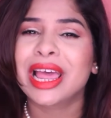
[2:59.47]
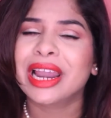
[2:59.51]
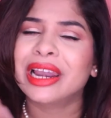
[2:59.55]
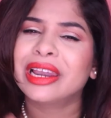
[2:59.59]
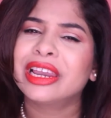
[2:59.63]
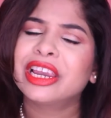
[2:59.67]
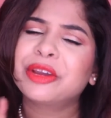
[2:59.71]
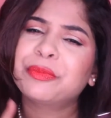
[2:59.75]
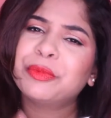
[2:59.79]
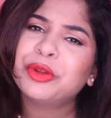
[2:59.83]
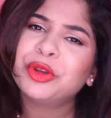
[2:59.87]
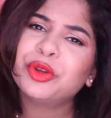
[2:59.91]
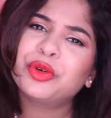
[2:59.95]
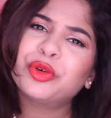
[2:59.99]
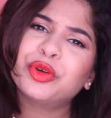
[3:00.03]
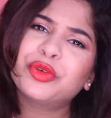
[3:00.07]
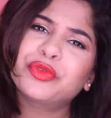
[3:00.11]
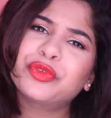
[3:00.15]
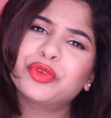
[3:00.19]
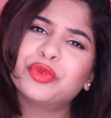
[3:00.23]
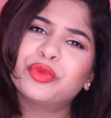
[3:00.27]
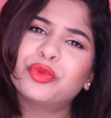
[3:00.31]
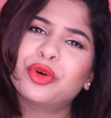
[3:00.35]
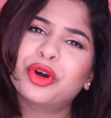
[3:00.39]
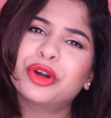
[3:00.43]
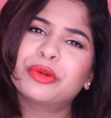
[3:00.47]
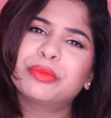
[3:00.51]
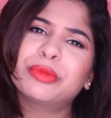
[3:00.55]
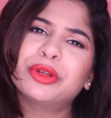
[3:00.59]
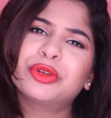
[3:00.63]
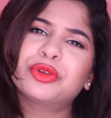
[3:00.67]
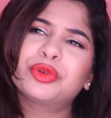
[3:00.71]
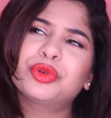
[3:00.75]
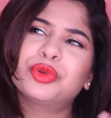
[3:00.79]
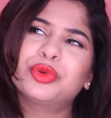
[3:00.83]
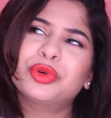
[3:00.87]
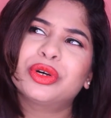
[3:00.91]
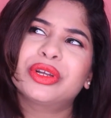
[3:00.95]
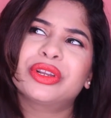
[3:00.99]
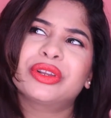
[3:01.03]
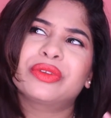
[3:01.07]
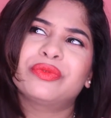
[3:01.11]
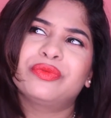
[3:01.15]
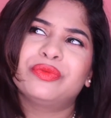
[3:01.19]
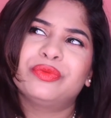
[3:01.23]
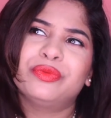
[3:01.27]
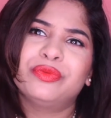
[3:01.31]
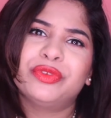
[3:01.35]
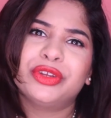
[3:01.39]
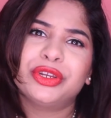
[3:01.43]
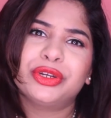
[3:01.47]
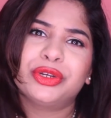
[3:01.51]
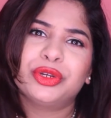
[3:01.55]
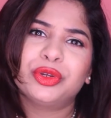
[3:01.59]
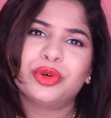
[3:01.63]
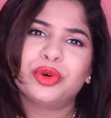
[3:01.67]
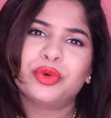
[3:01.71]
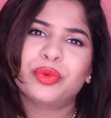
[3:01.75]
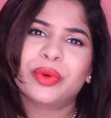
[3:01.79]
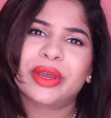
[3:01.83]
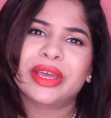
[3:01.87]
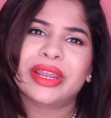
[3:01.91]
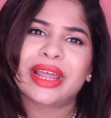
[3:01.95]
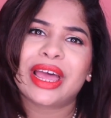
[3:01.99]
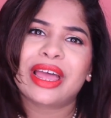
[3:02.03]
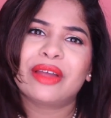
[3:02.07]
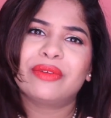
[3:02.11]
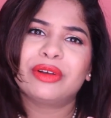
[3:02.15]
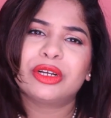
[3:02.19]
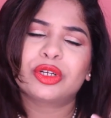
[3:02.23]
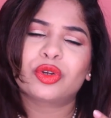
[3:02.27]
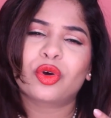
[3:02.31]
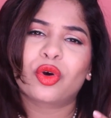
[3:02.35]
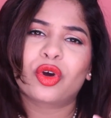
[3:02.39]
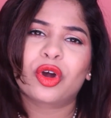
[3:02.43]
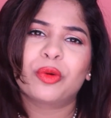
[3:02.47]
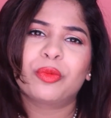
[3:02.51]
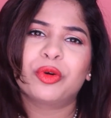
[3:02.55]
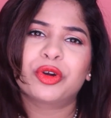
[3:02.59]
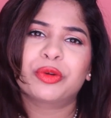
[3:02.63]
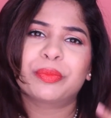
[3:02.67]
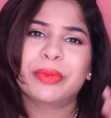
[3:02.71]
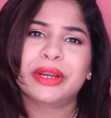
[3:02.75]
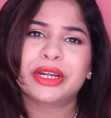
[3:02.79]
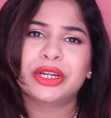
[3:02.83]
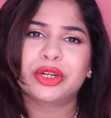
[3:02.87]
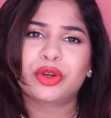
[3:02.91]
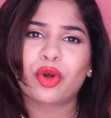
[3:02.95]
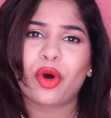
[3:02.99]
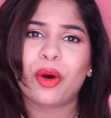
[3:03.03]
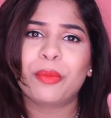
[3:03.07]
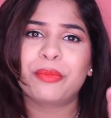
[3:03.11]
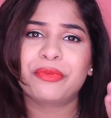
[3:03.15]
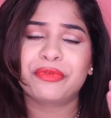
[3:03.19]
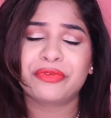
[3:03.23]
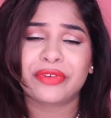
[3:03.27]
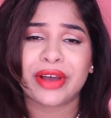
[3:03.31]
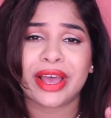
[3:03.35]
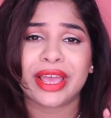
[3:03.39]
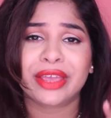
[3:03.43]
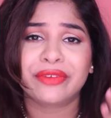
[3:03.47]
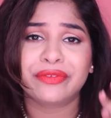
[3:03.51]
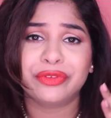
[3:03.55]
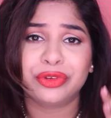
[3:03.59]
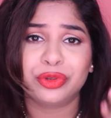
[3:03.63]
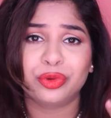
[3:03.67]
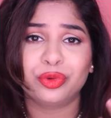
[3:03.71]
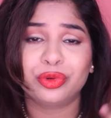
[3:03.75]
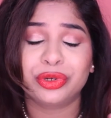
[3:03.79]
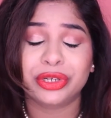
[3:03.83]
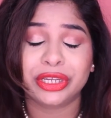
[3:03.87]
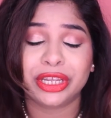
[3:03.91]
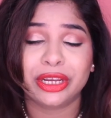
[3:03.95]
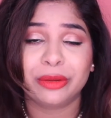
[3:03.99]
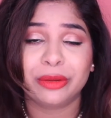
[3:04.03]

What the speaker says: Let me know if you want me to do a video where I will talk about my top 5 nude nail